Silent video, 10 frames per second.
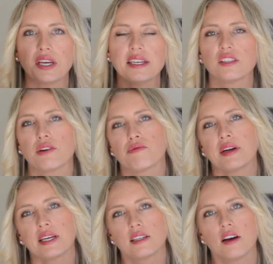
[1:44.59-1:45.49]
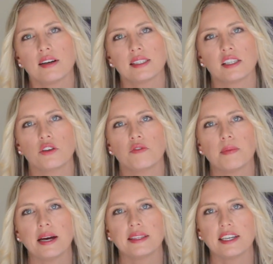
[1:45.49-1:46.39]
yes, I recognise that you've
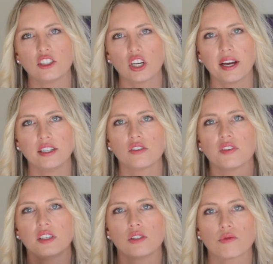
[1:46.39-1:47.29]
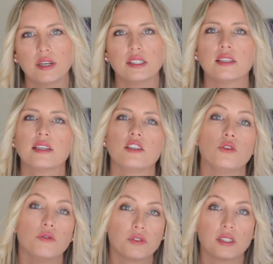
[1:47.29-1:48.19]
made that change for this reason
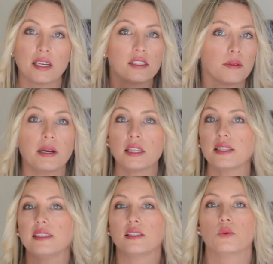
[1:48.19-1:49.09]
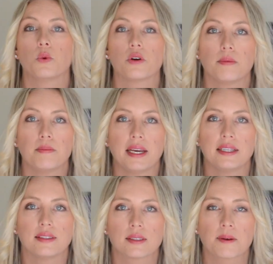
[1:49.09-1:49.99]
and you've said to me that this is what it
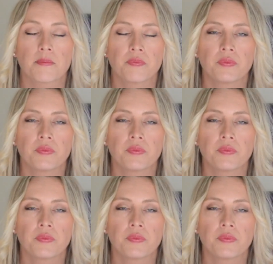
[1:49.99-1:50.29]
means.